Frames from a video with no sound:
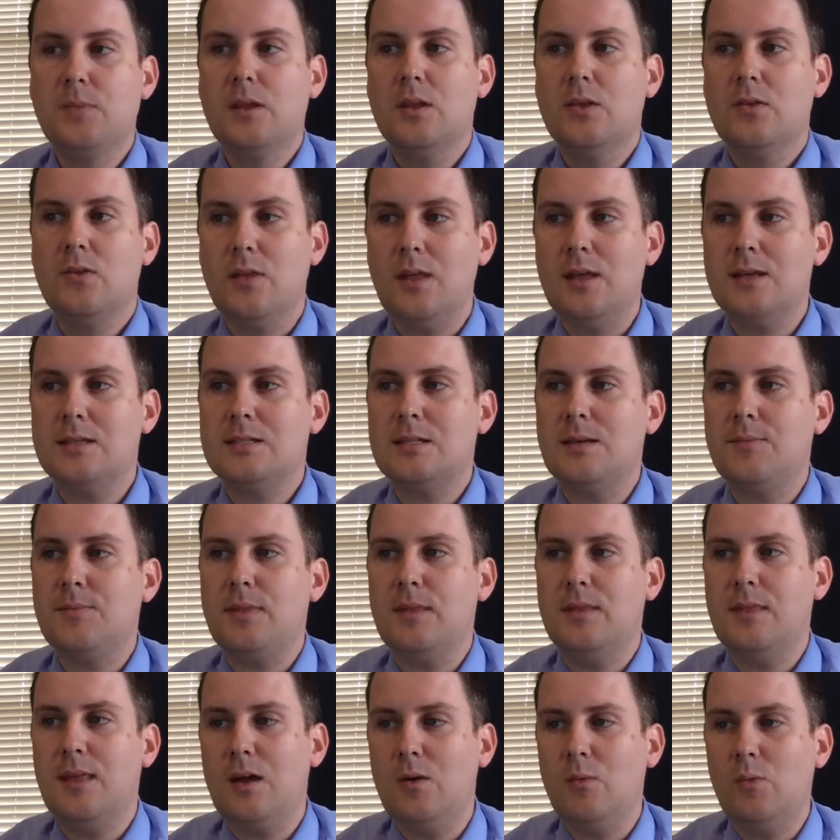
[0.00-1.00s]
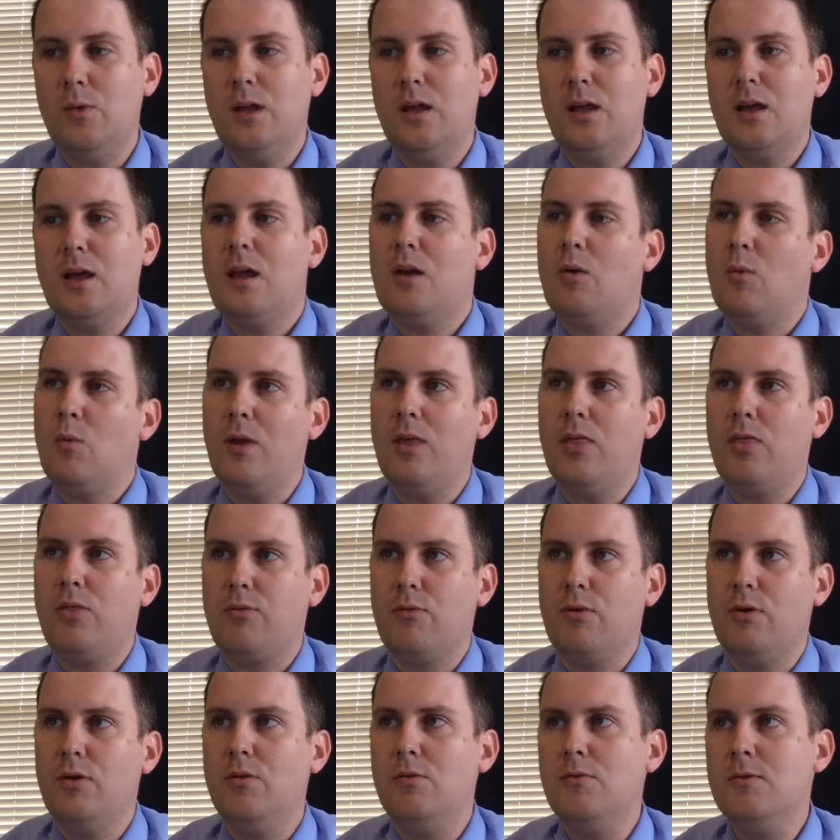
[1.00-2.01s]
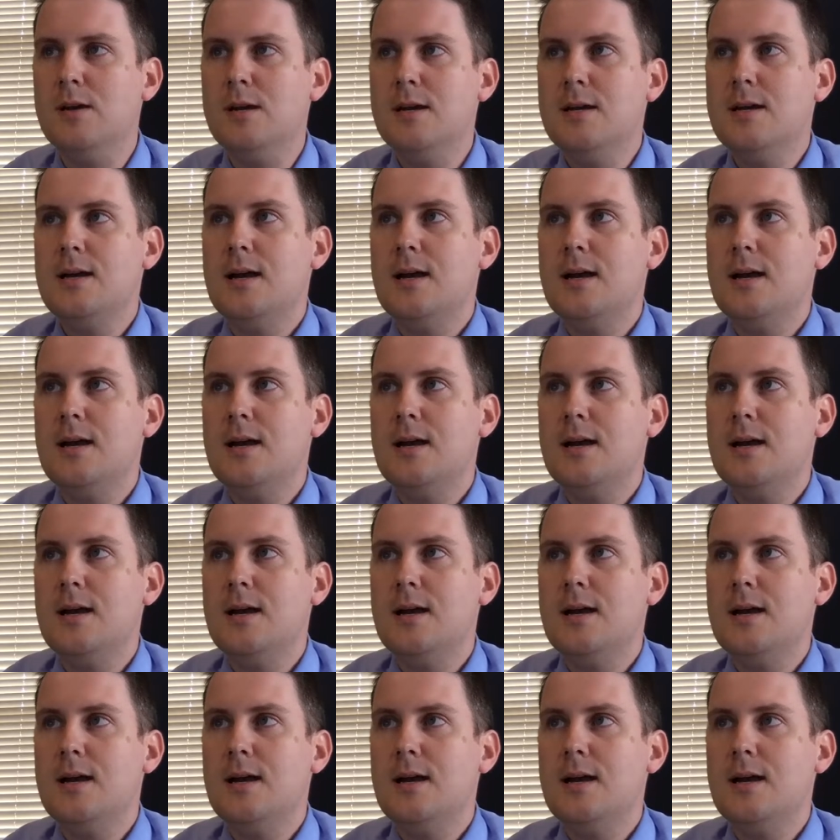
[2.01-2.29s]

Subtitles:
So that's something that we kind of went through,